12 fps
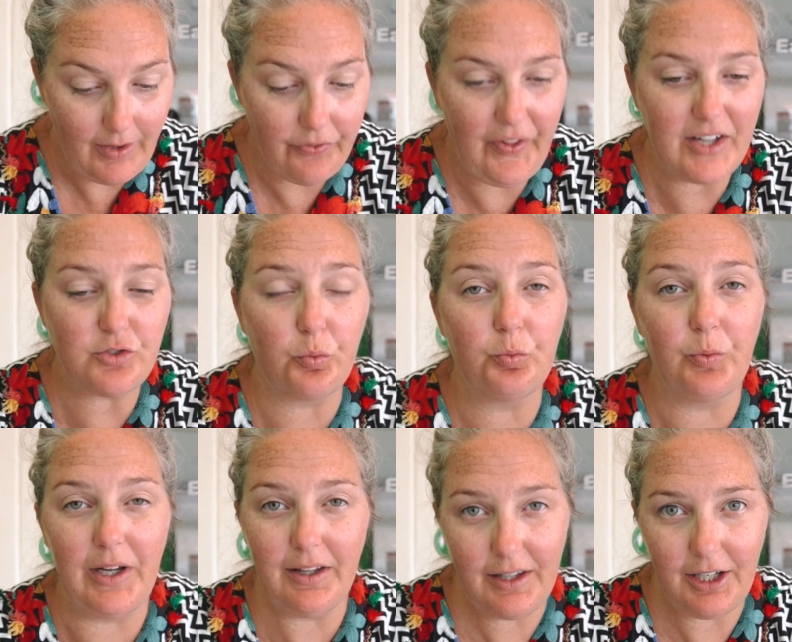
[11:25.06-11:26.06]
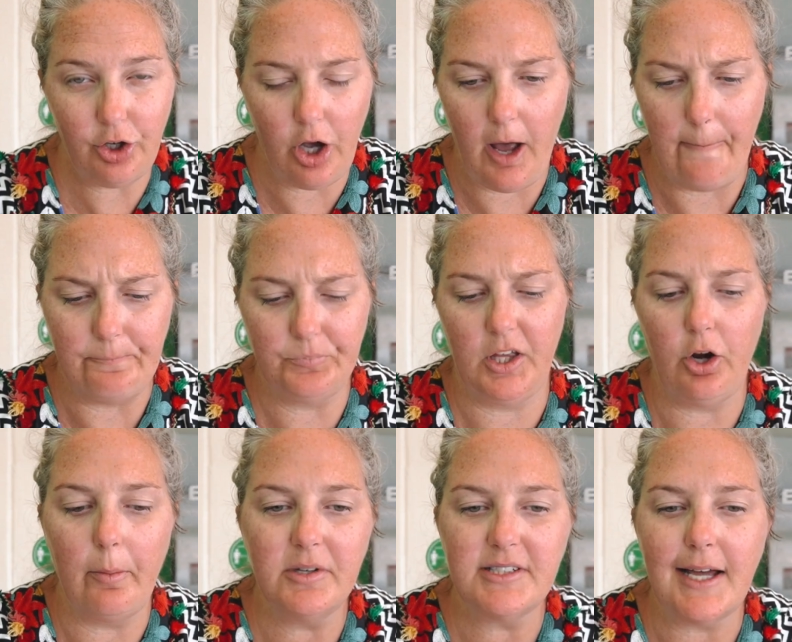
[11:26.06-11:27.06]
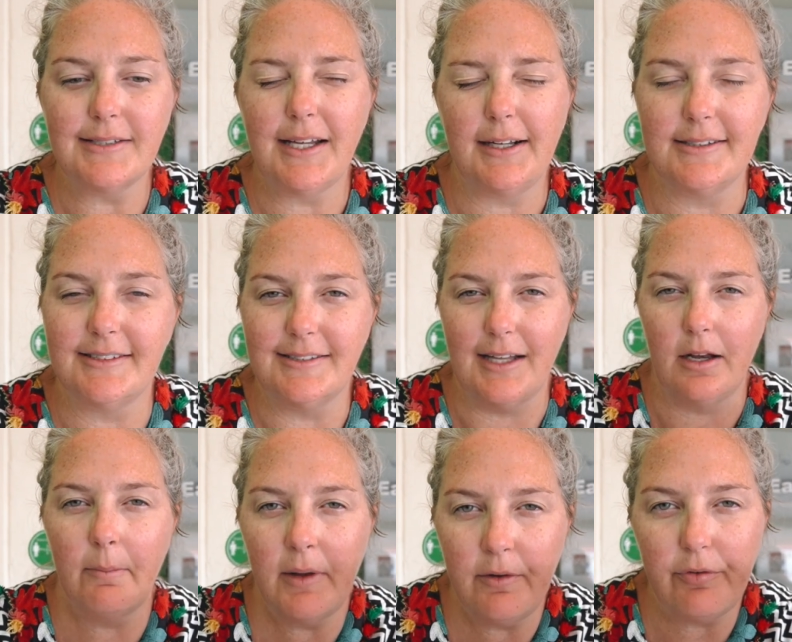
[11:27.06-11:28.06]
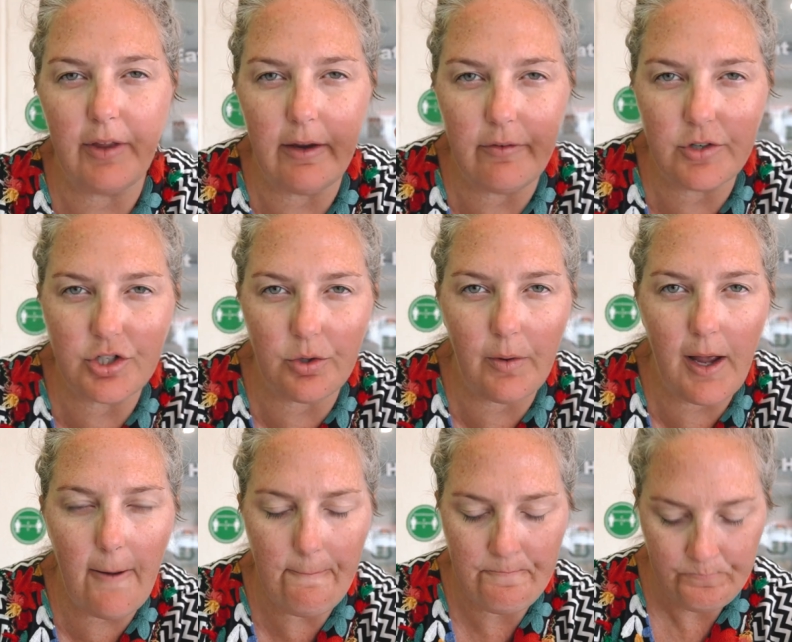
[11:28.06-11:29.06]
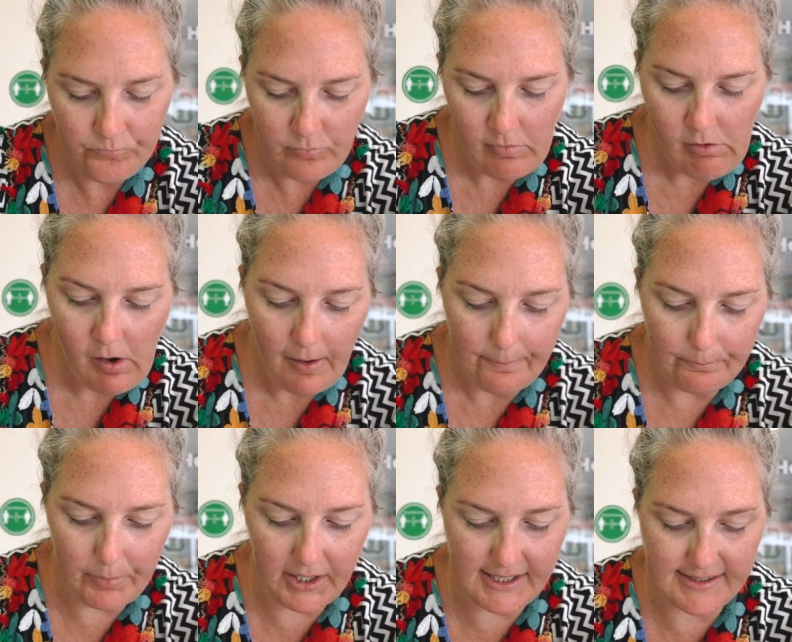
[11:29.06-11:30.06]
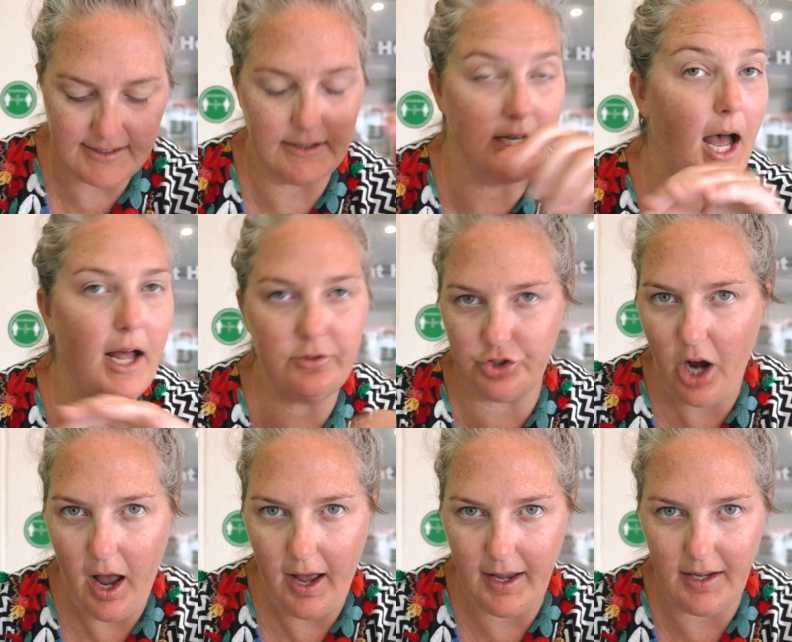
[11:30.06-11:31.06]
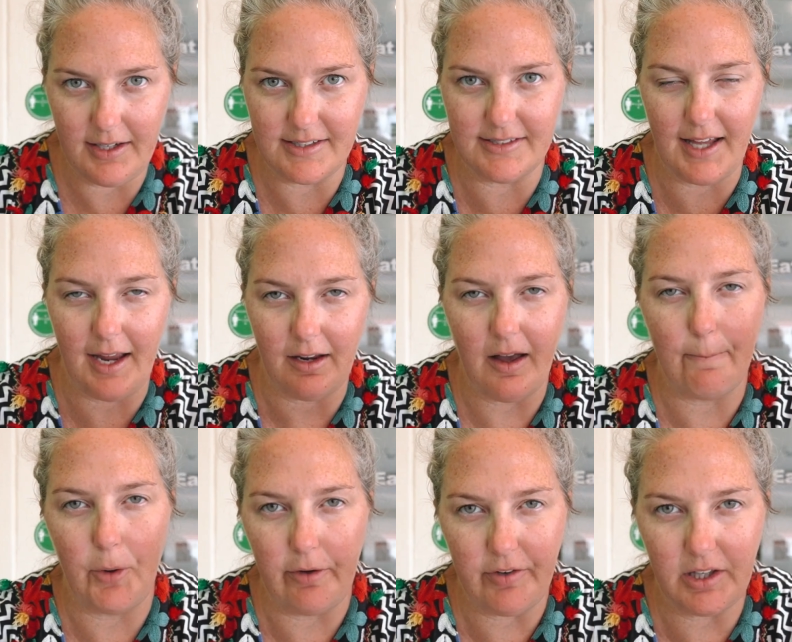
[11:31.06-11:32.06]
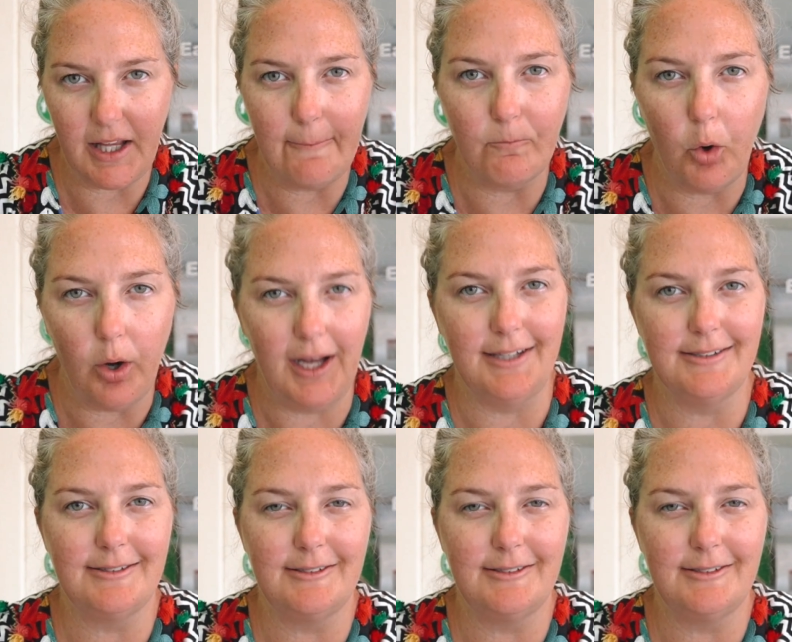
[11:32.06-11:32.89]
That's really good. It almost has like a cinnamon flavor to it, but it's not dry. It is like perfectly moist.